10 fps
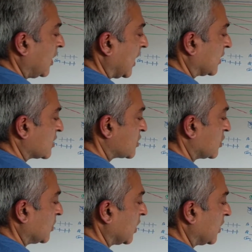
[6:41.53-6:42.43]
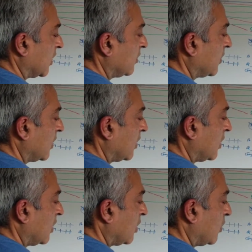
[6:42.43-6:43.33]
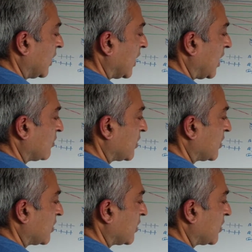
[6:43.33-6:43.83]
And then similarly, we have